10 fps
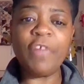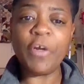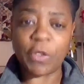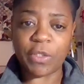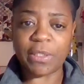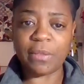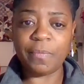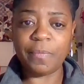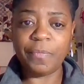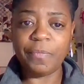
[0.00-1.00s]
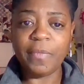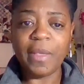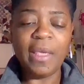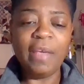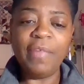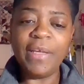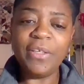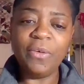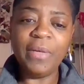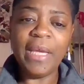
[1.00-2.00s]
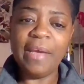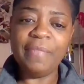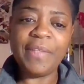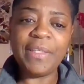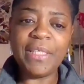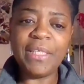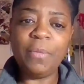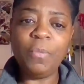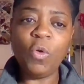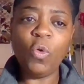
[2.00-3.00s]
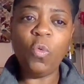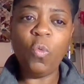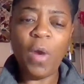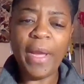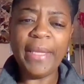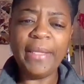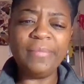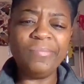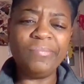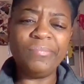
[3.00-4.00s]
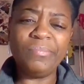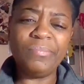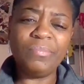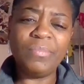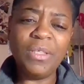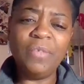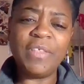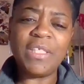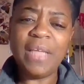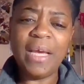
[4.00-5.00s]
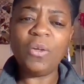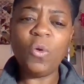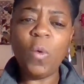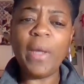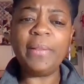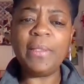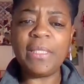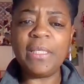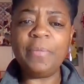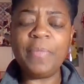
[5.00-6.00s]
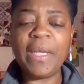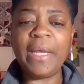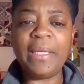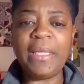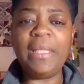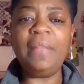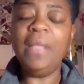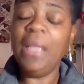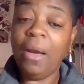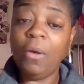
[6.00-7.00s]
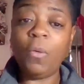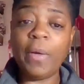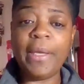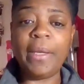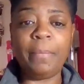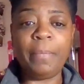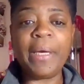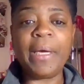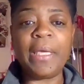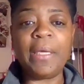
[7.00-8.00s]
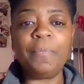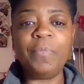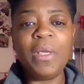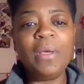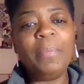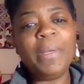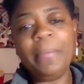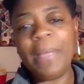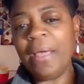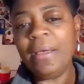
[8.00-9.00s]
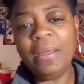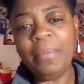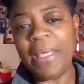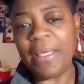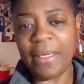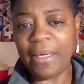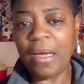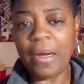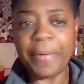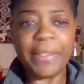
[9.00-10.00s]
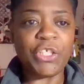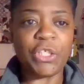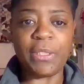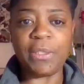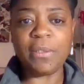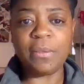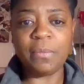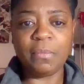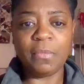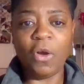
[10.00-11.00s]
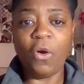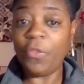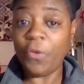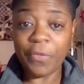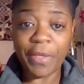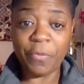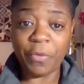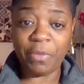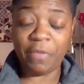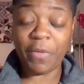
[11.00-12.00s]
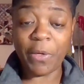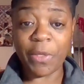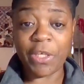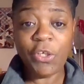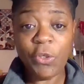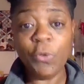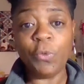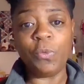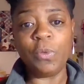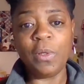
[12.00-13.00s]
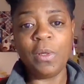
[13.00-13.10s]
first. If I don't have the denim quite, if it's not quite the denim that I need, then I'll go ahead and buy it. But I'm not going to make Ankara jeans. Although they would be very cute,